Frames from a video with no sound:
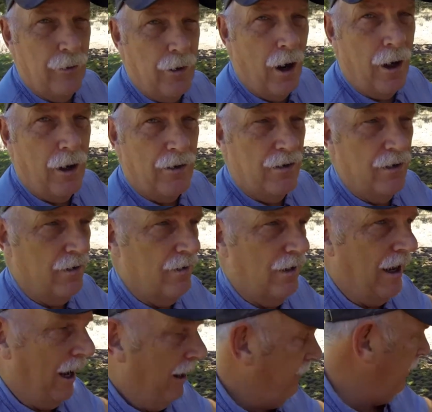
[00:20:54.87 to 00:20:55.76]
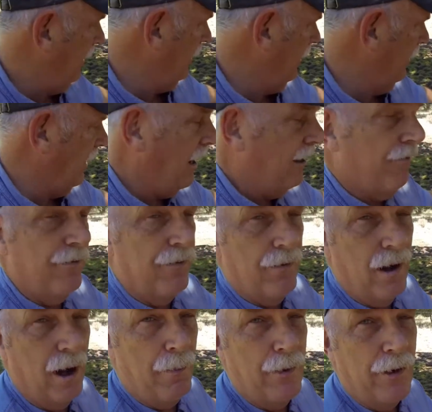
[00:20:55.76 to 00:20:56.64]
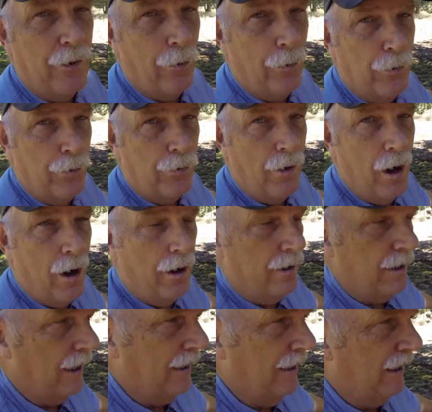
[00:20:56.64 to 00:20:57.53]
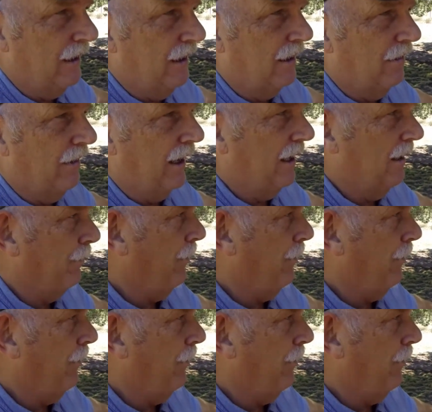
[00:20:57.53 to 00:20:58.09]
dog says, I've had enough. I'm an older dog. I need to take a